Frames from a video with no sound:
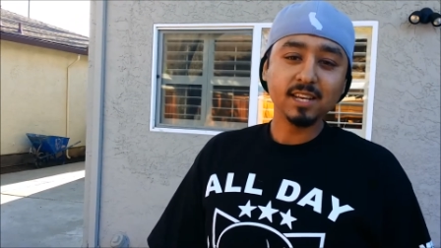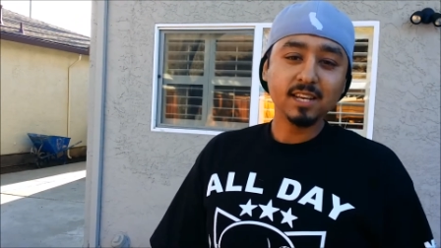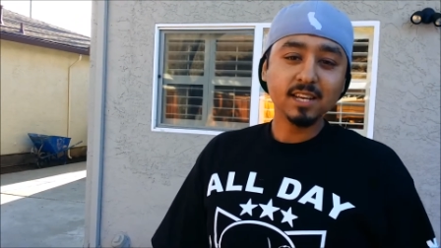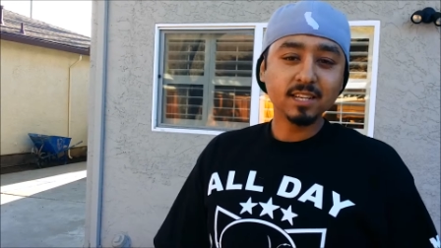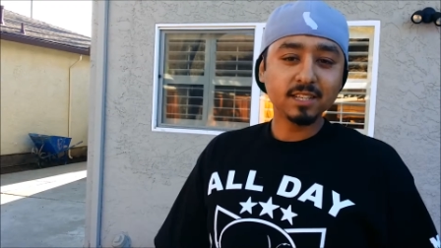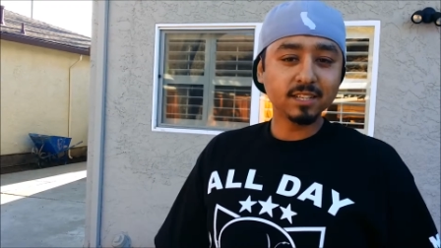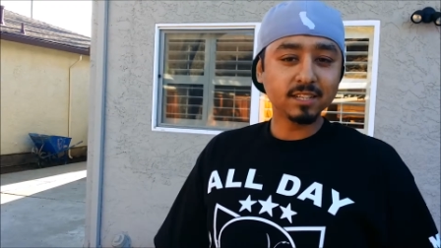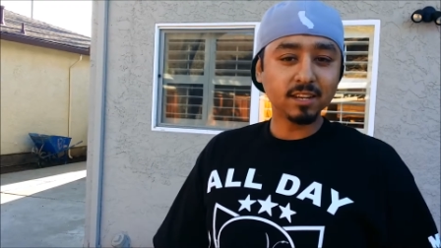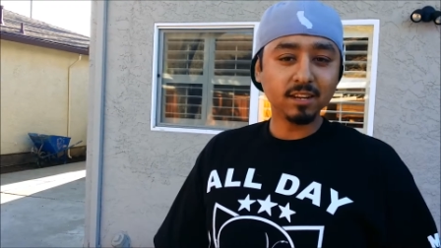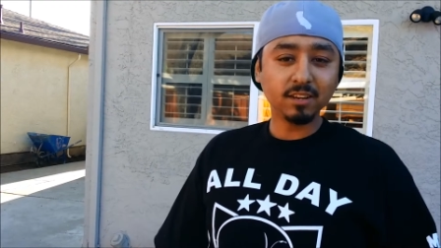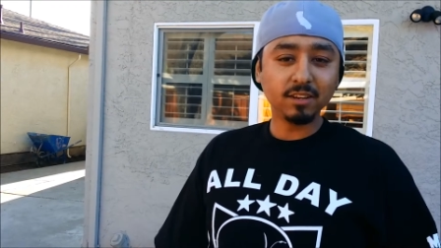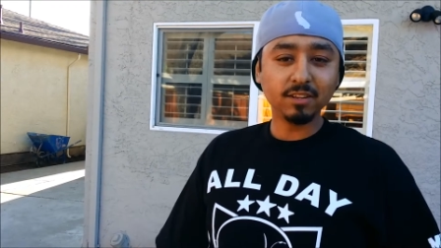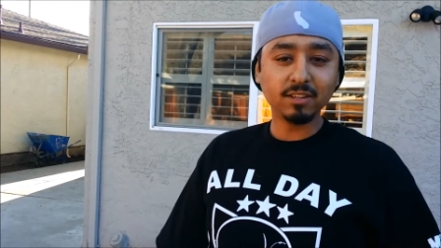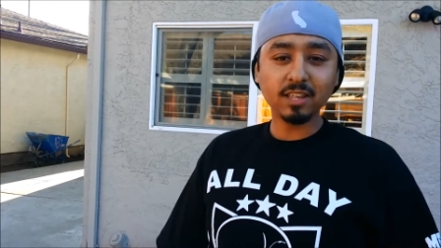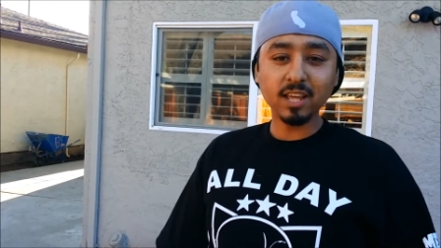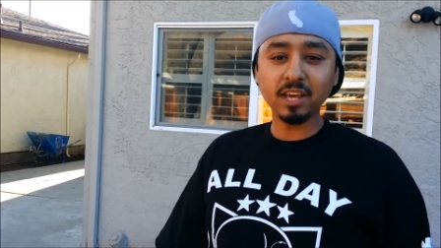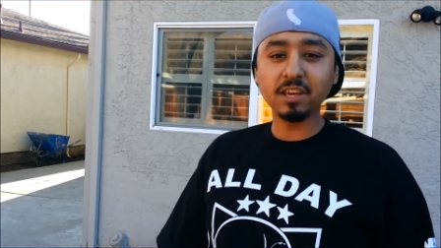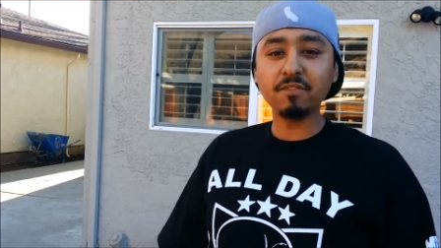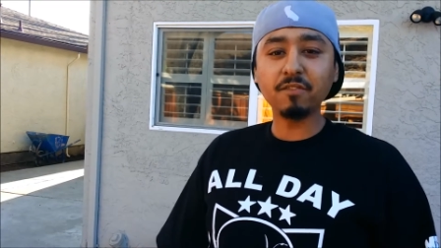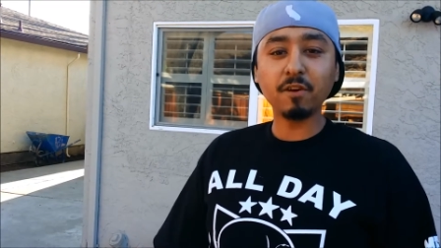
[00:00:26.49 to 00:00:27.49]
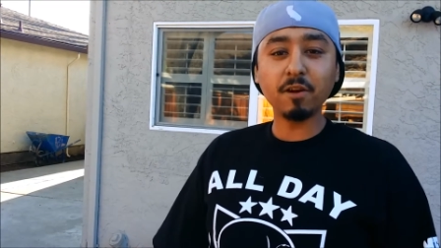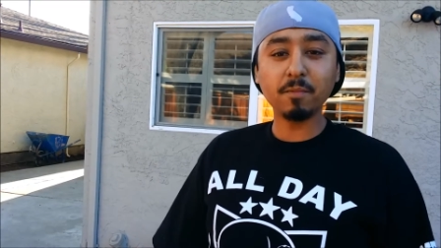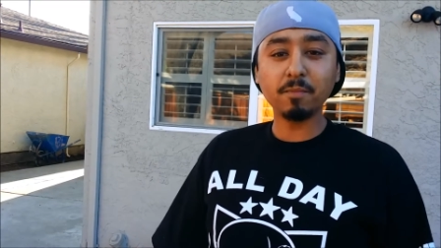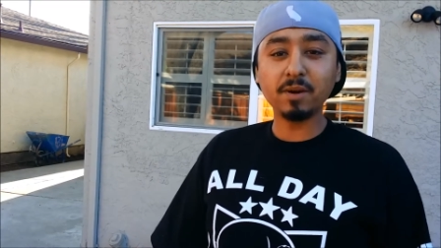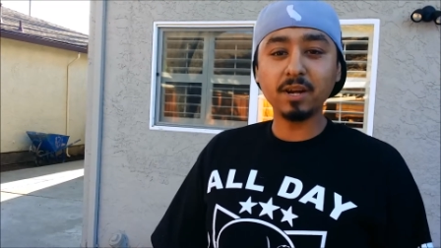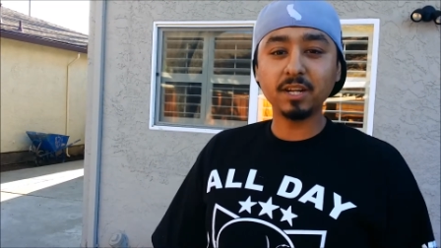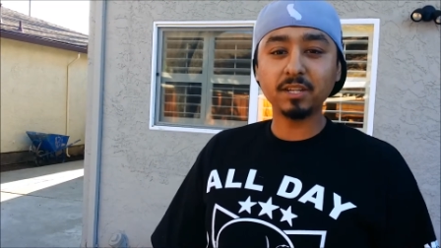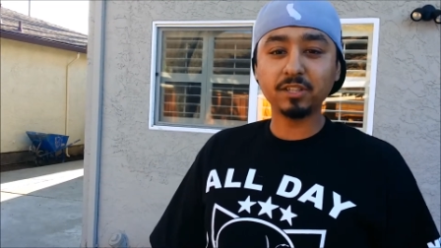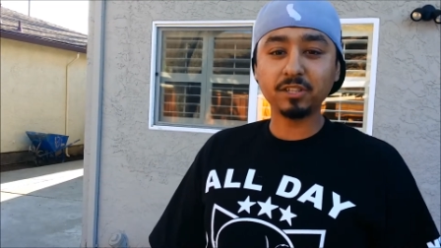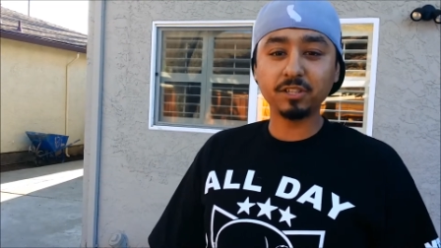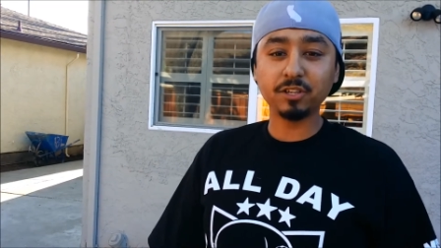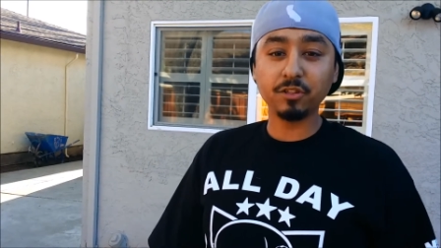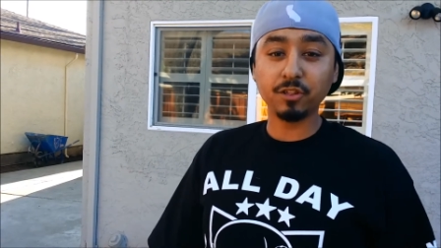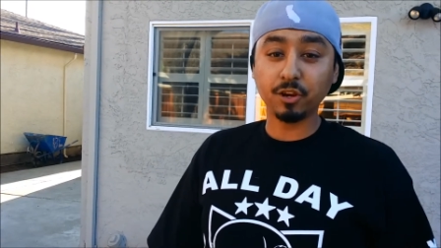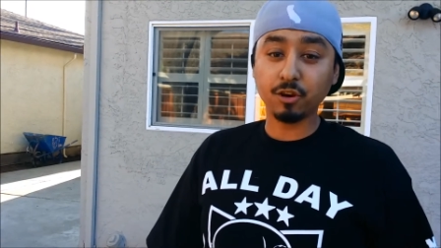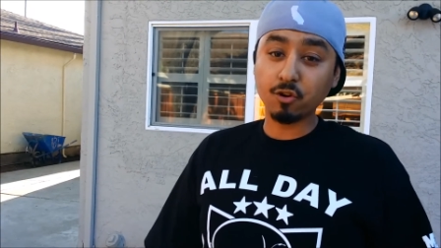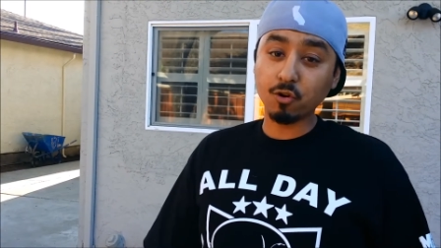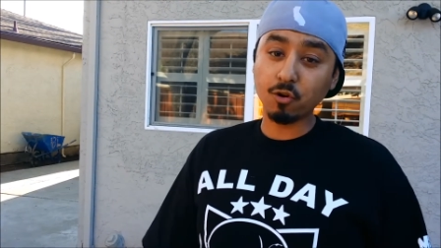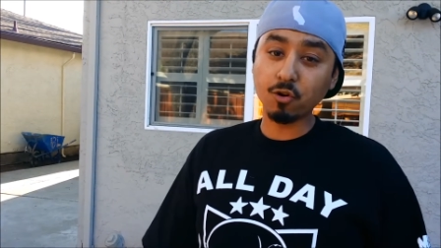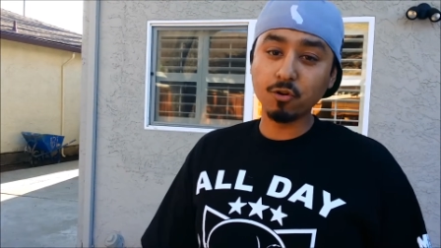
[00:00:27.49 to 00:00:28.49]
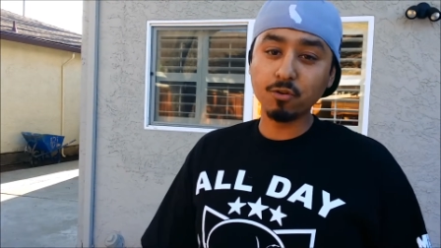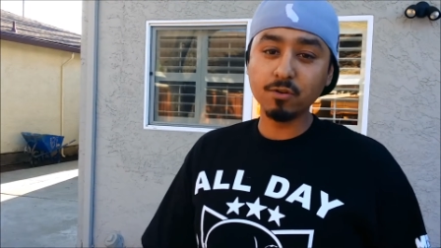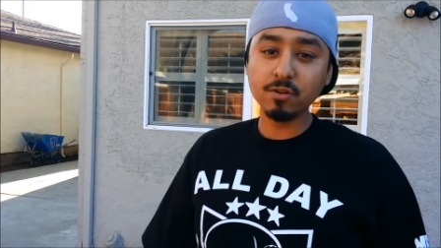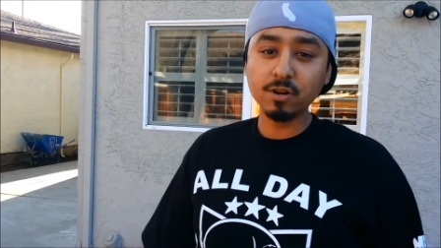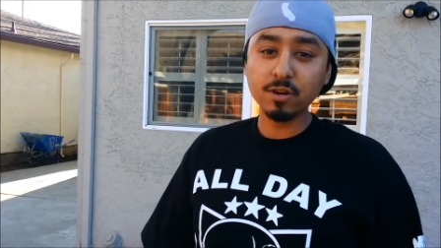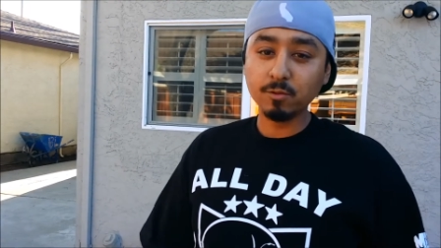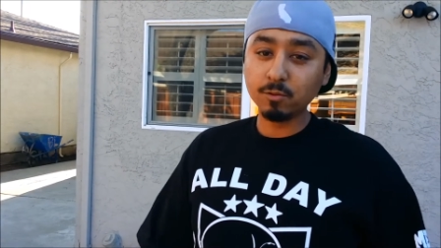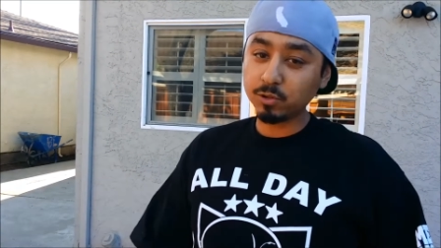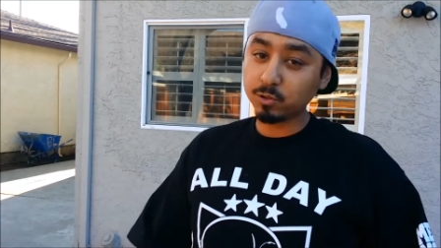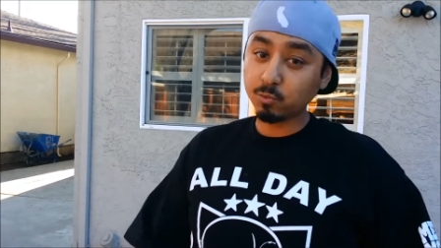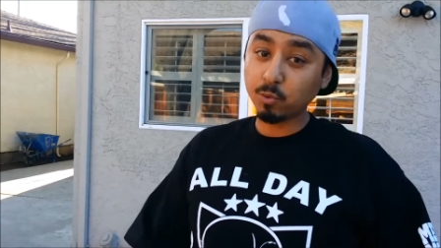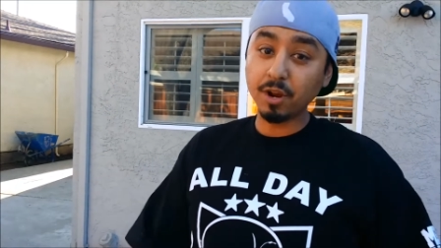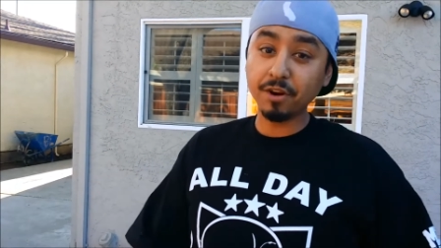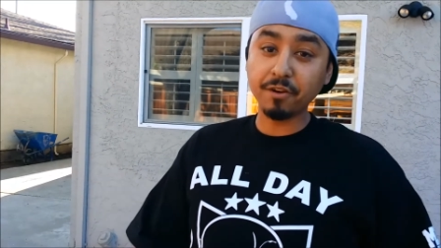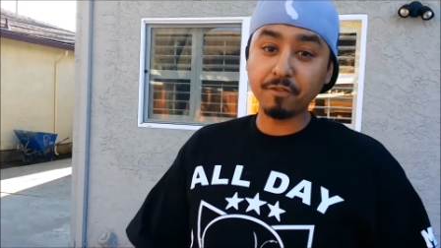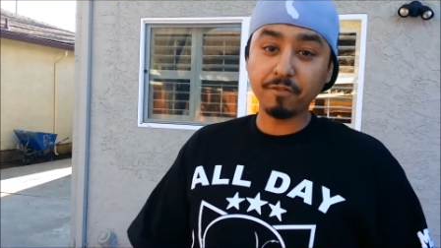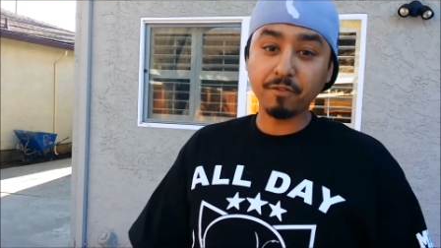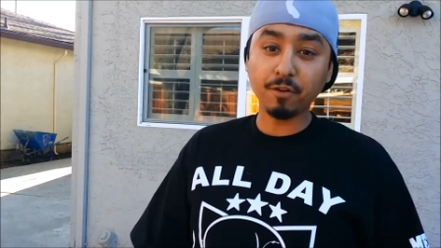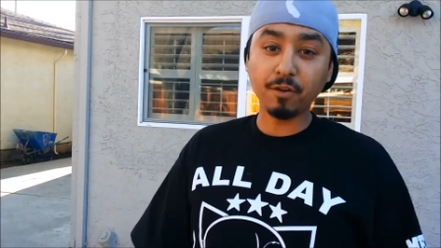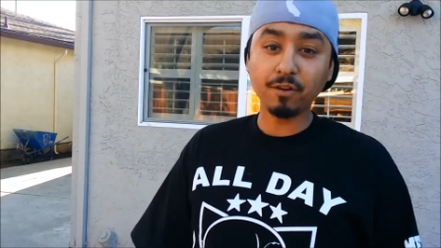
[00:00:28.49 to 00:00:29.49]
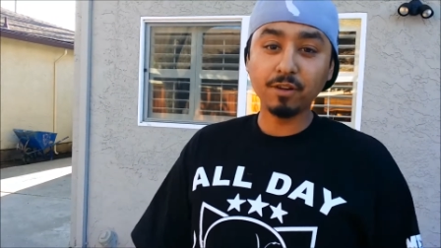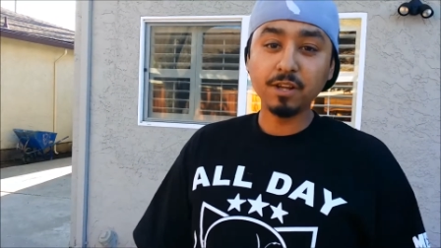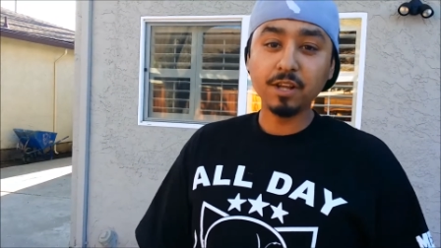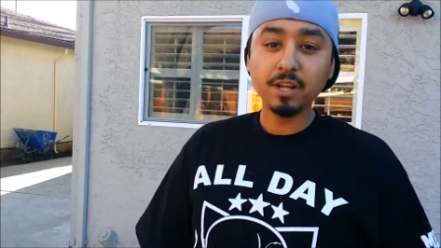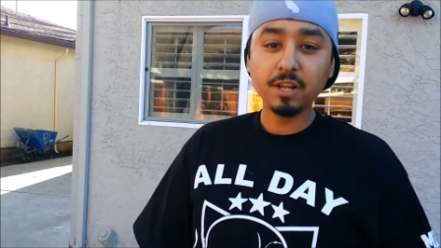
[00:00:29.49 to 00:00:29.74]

So thank you very much. The crew was wonderful,